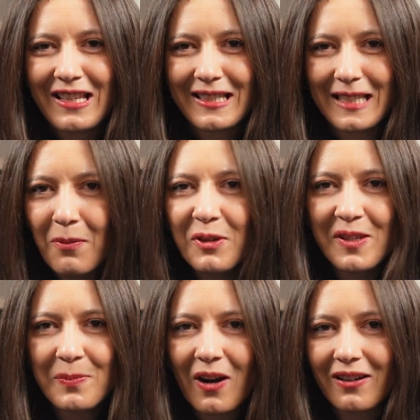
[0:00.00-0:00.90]
Some of
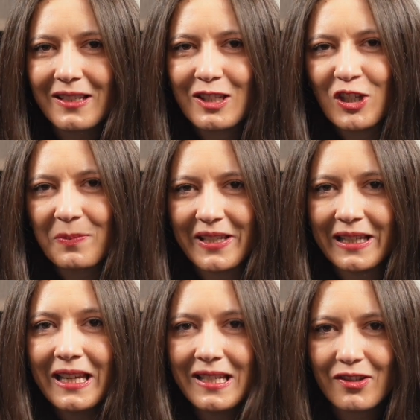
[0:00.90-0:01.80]
the smartest chips in
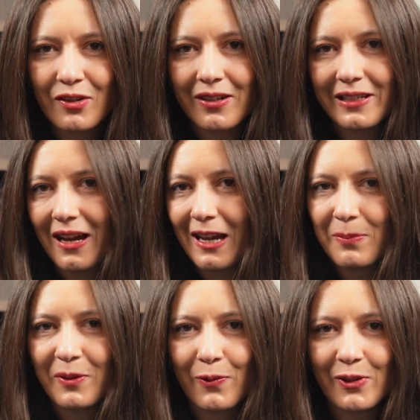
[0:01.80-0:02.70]
history died
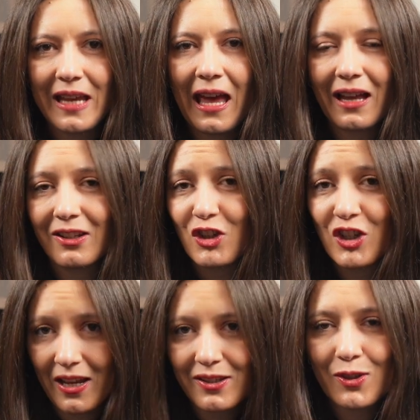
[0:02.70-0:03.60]
before they had a
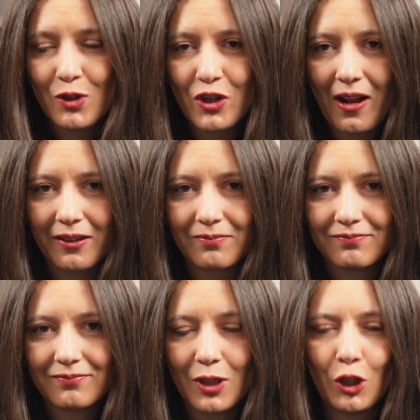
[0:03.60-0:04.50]
chance to shine.
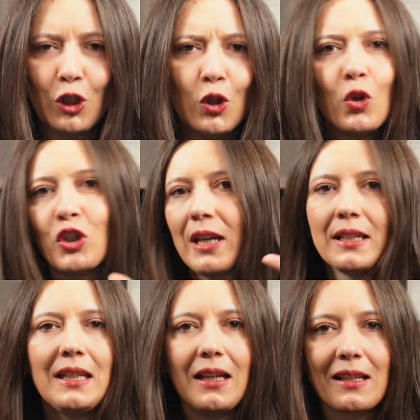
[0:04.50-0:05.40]
Huge
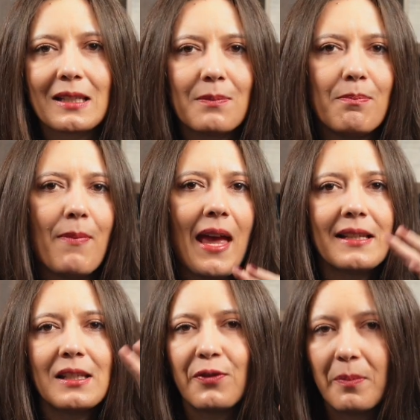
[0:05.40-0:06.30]
ideas,
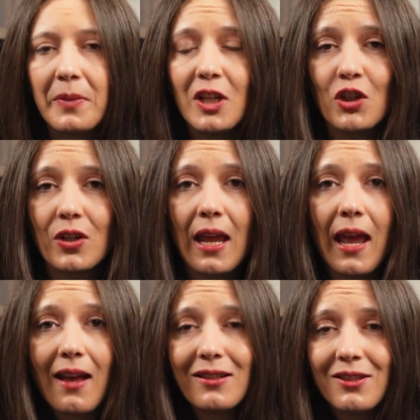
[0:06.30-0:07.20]
massive ambition,
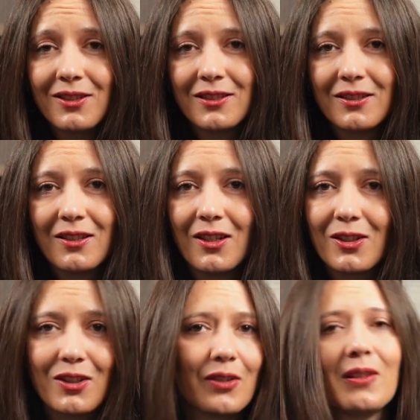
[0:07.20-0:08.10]
and
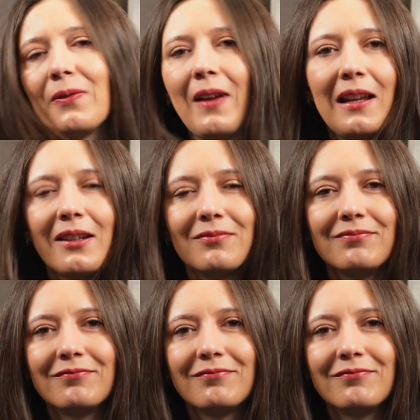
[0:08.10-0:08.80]
total failure.